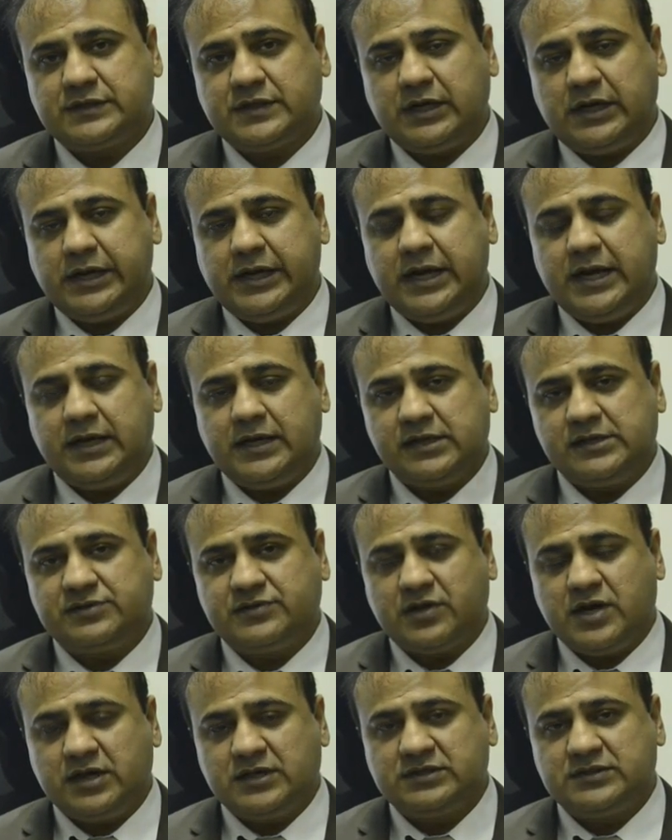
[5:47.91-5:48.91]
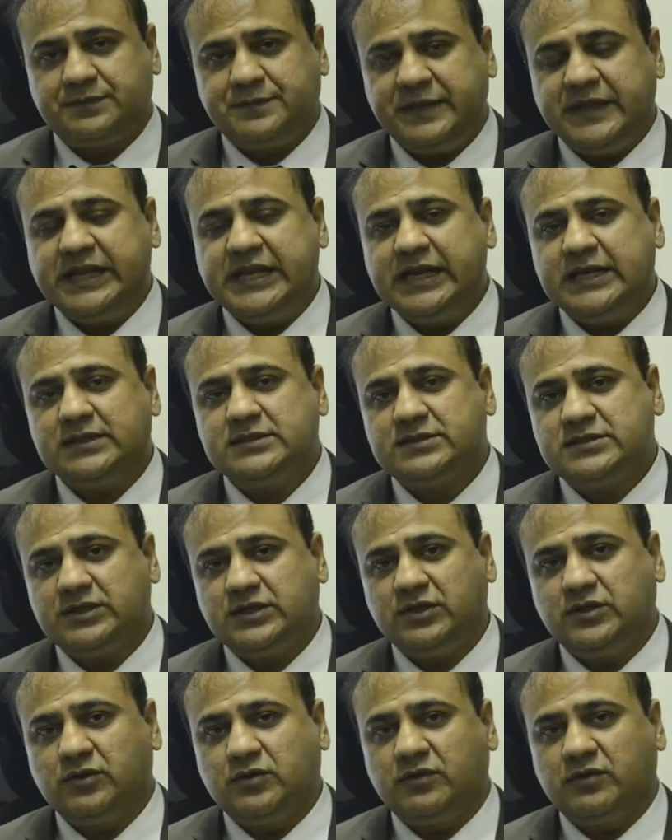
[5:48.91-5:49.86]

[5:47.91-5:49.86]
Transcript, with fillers: create a transparency